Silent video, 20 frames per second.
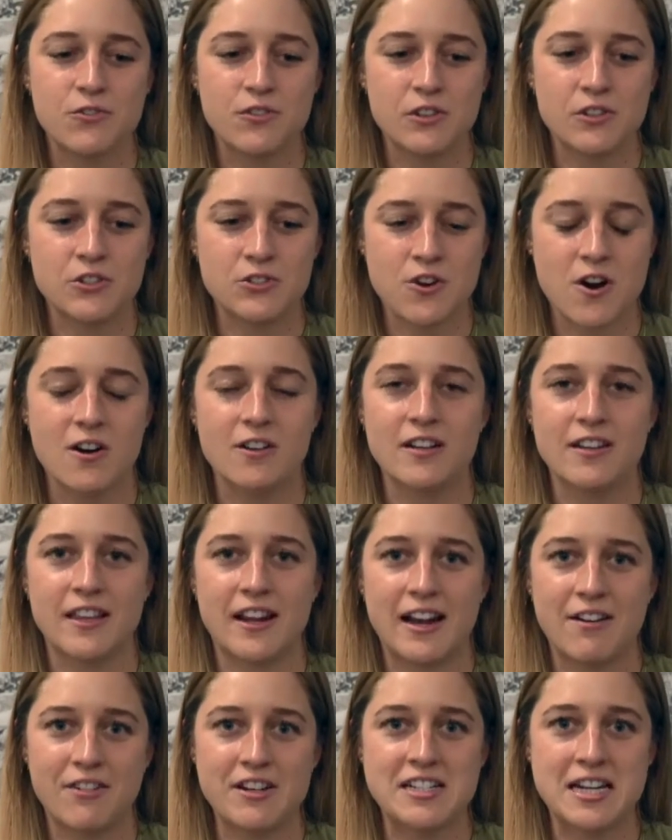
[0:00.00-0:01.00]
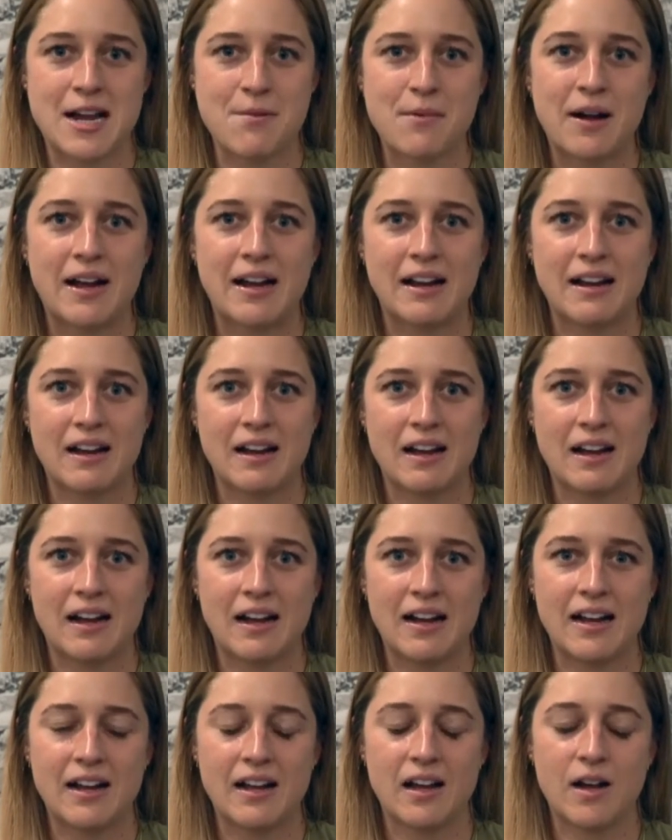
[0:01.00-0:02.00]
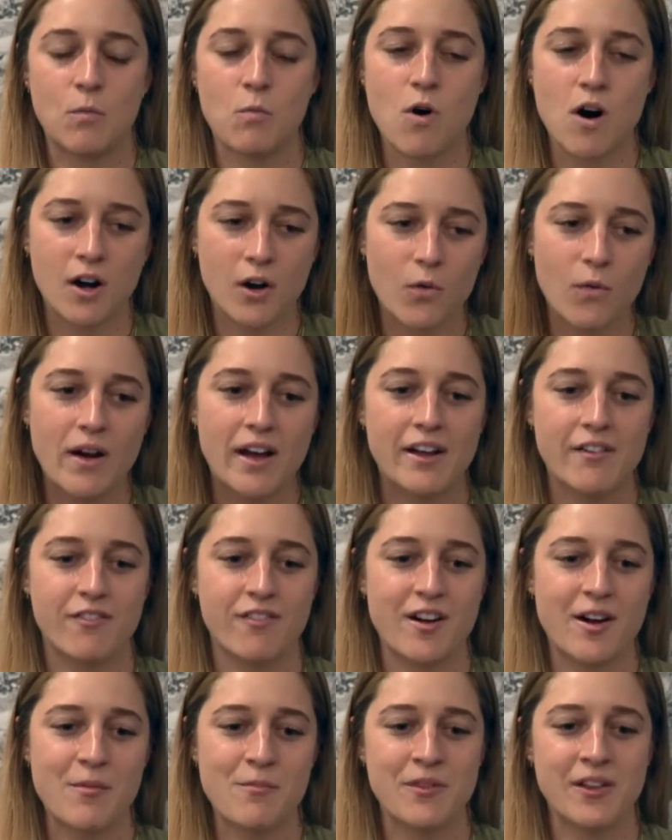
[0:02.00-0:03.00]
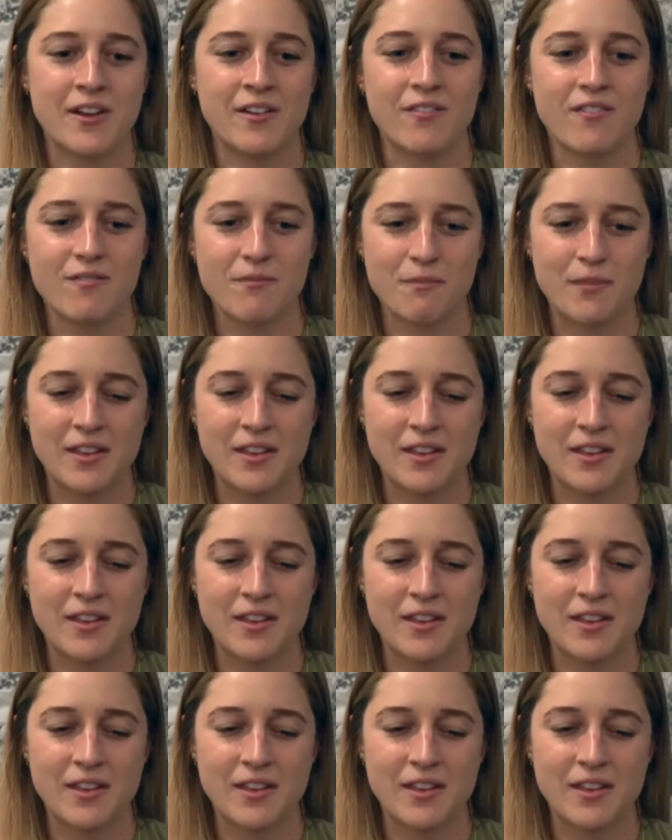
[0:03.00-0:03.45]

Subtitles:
feel strongly that every time I walk away from the